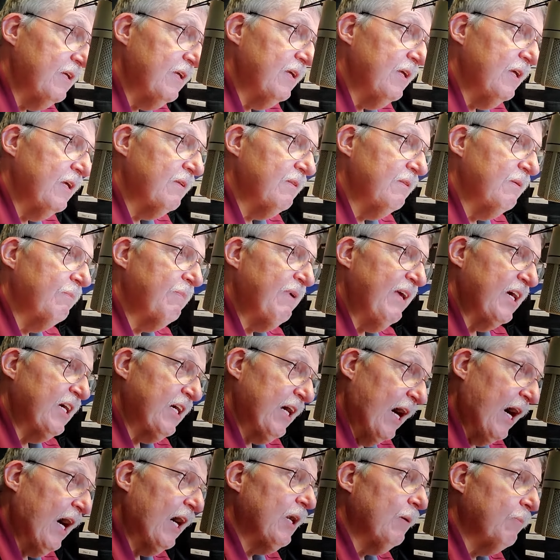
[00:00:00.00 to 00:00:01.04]
to be
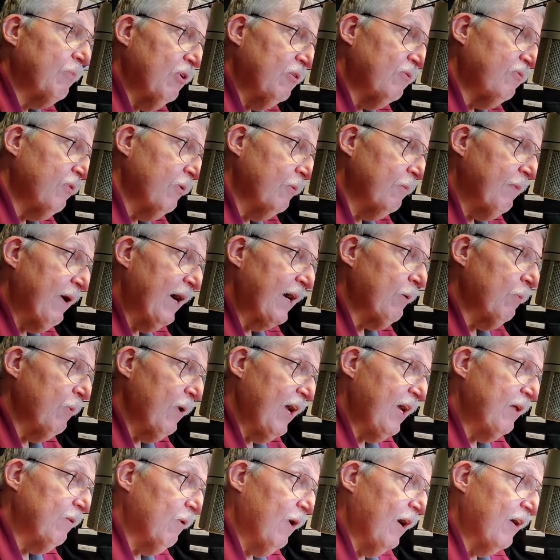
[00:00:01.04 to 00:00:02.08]
accountable for my
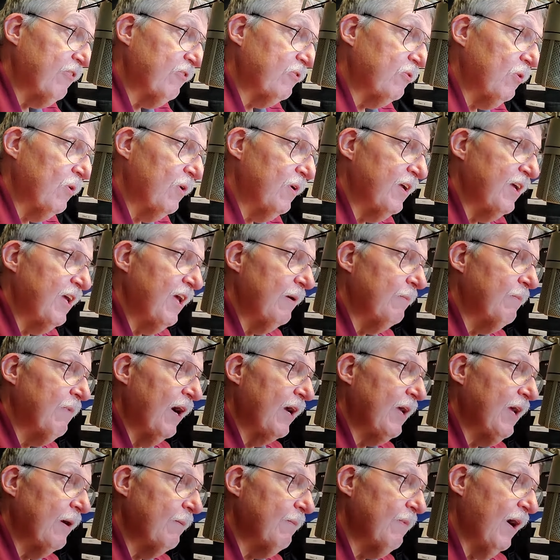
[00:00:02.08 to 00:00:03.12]
weight loss journey
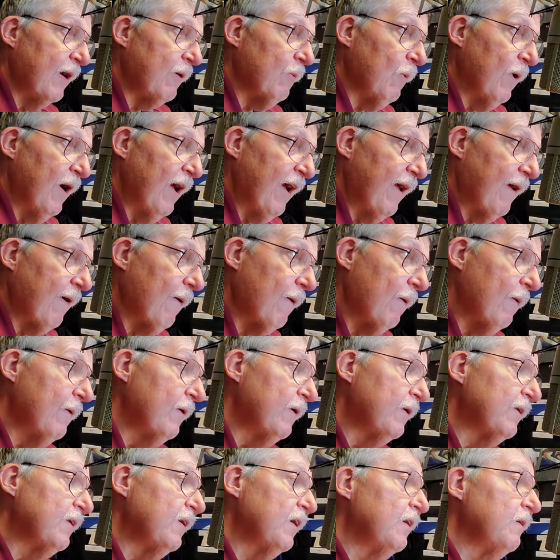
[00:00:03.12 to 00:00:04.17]
and my weight.
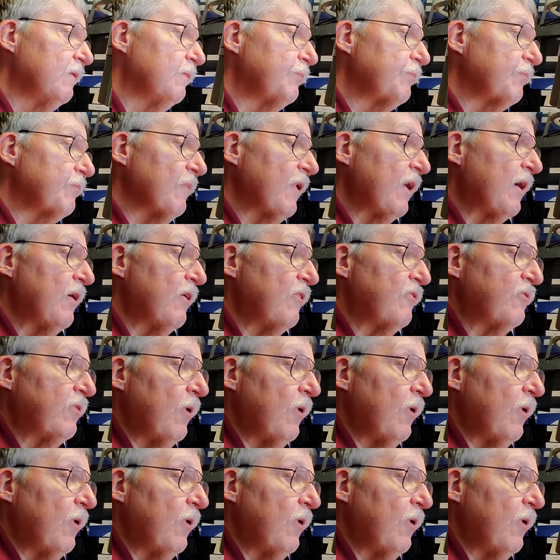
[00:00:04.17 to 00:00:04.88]
So